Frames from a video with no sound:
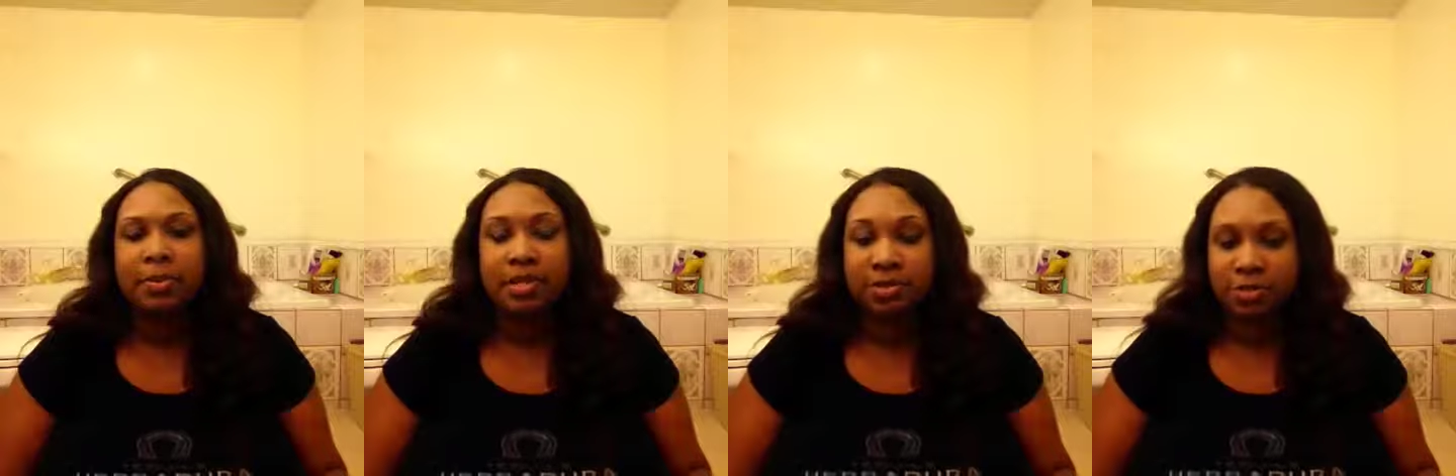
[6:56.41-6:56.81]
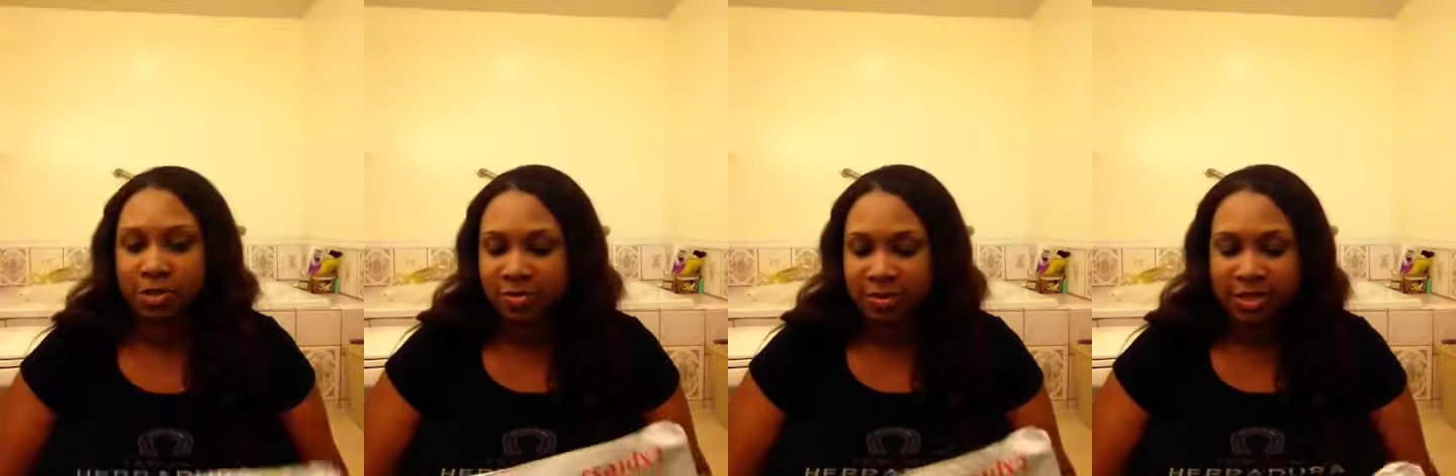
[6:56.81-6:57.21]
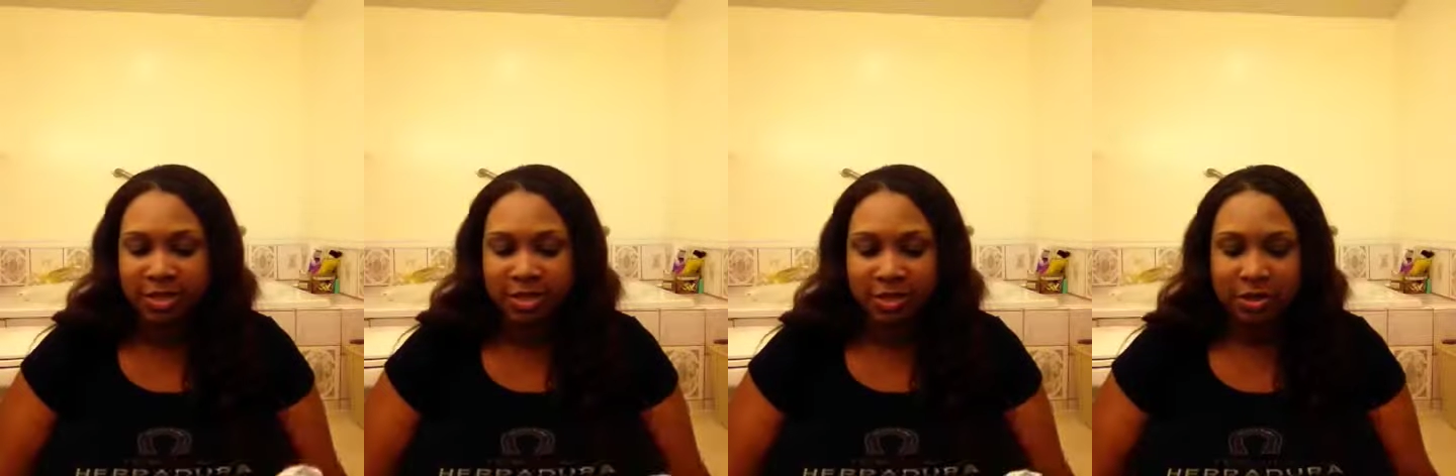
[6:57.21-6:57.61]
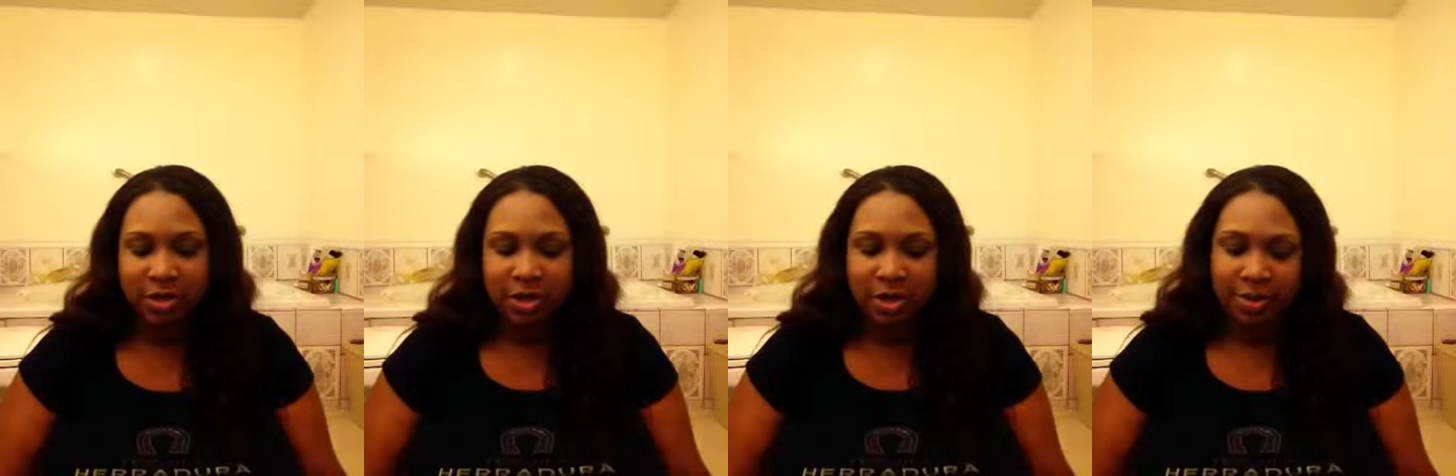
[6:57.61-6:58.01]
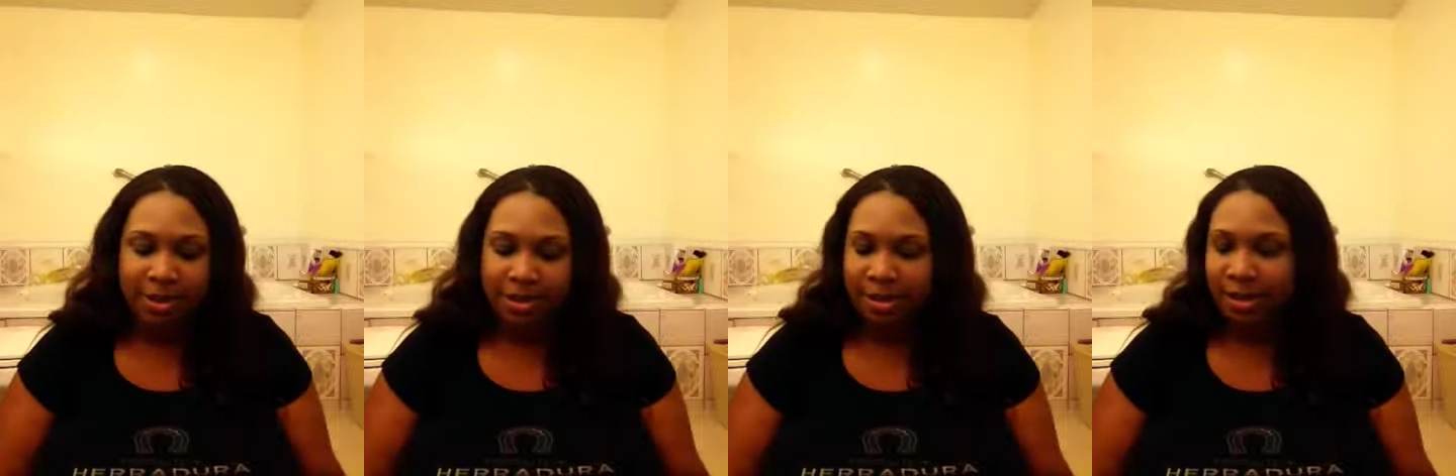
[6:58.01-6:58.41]
customer service center
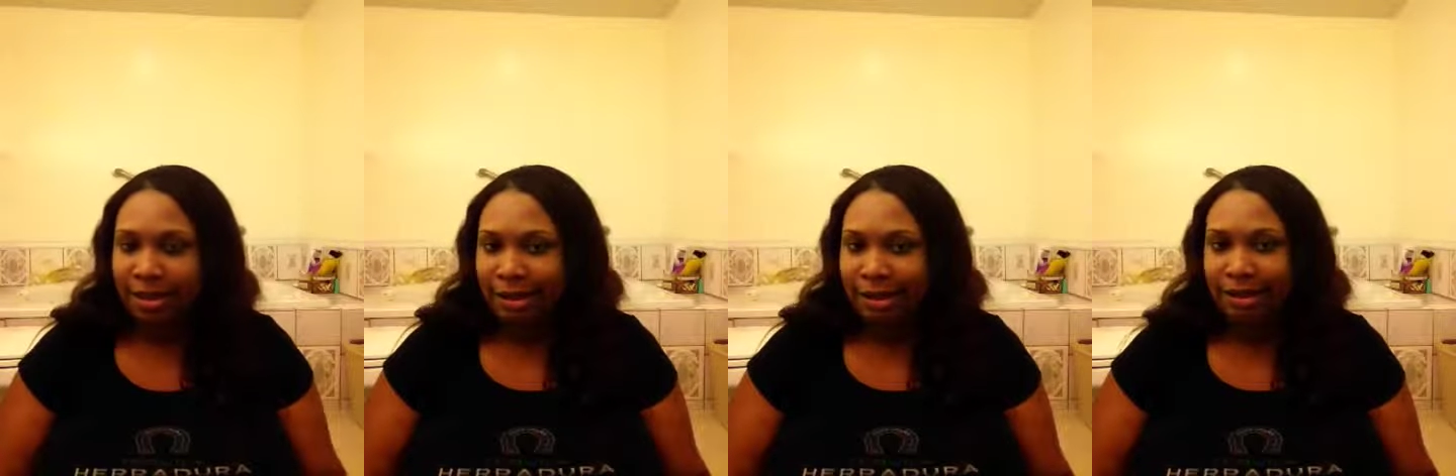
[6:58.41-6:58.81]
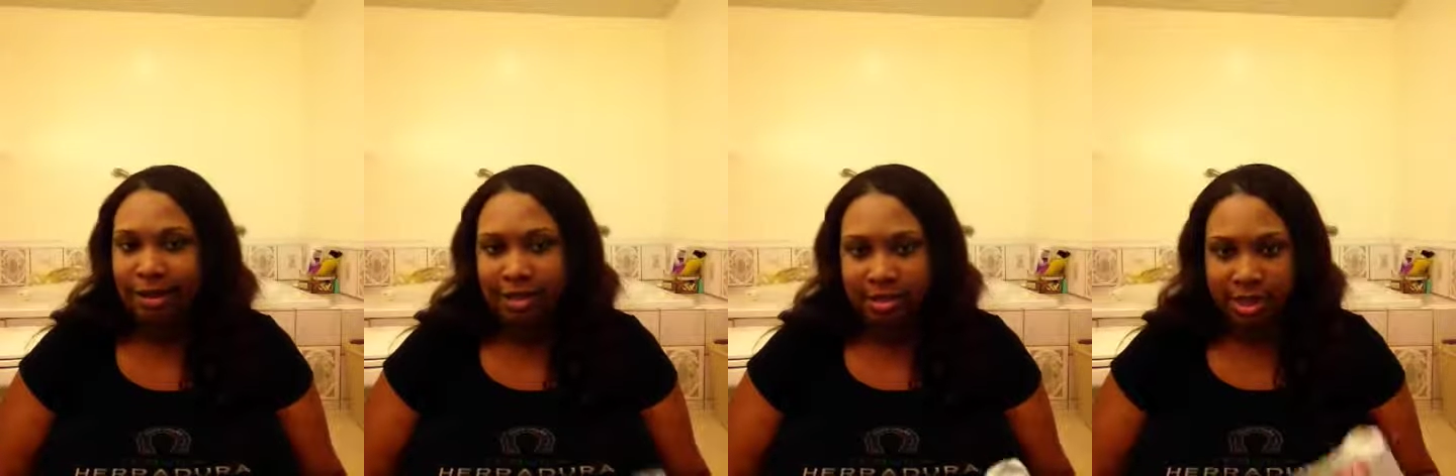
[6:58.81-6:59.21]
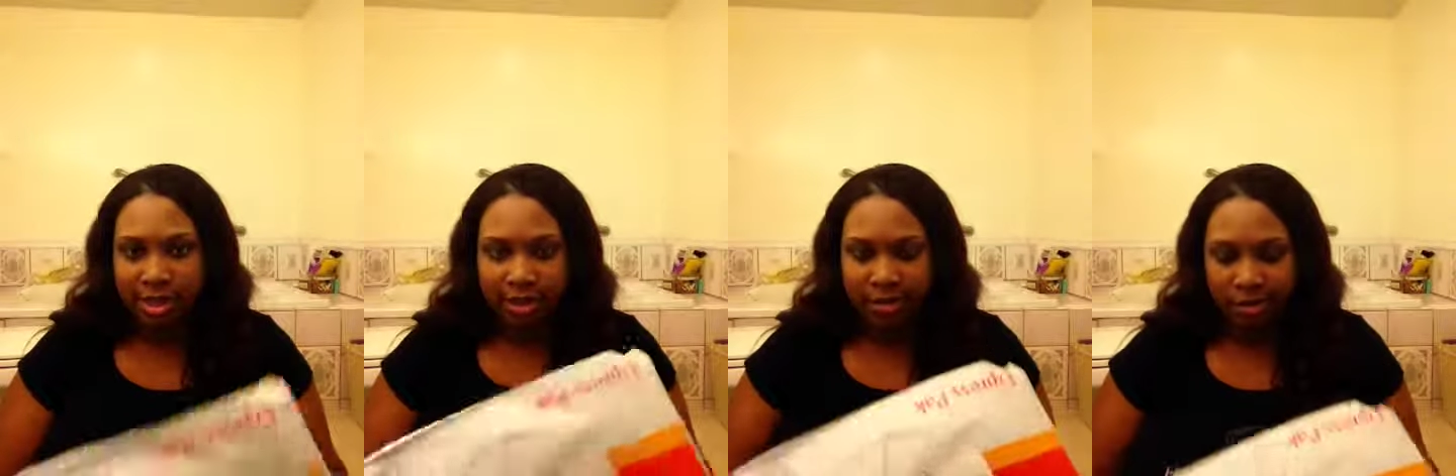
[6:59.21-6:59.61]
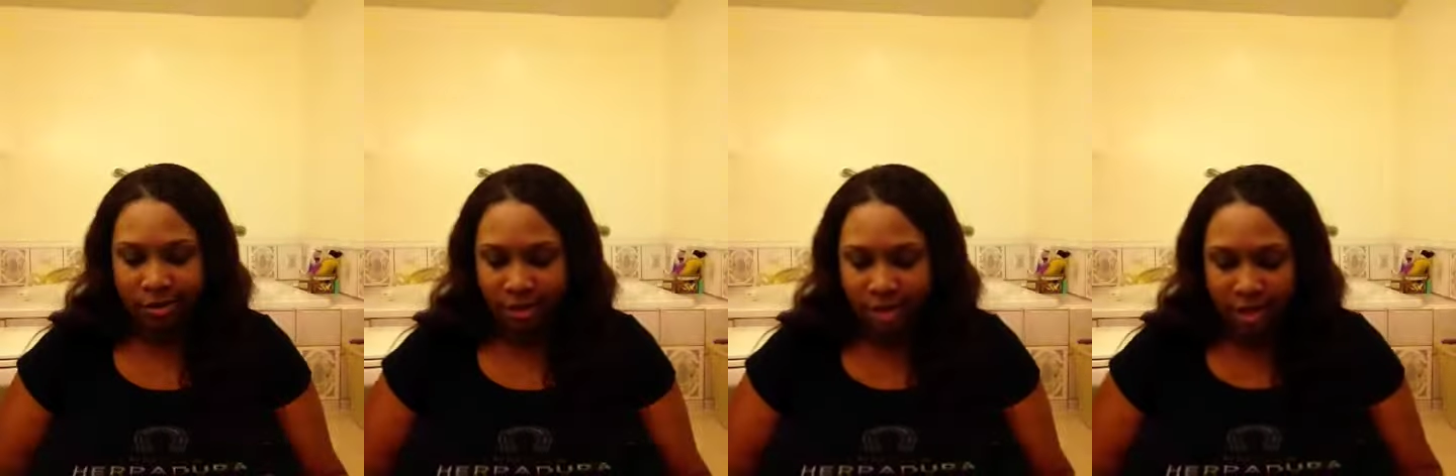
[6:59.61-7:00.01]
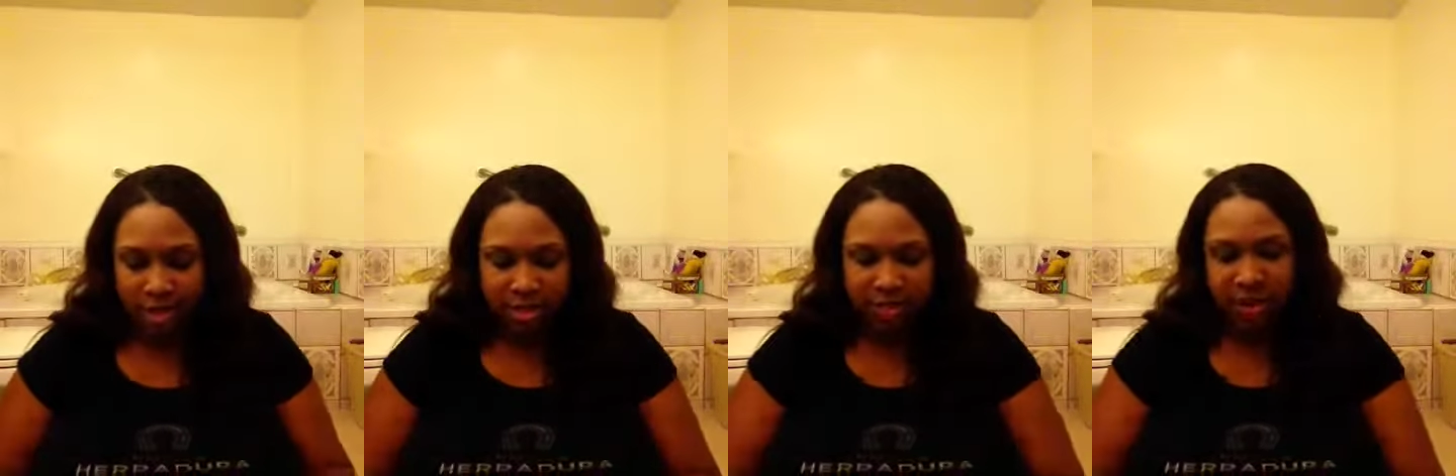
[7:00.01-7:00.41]
about eight o'clock tonight.
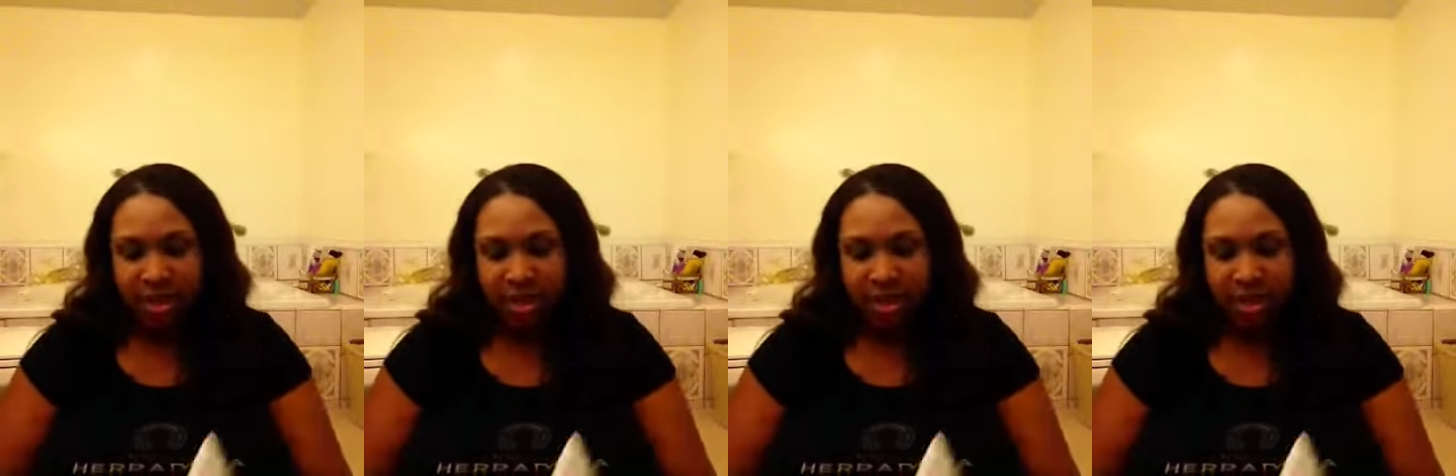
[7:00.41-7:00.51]
So it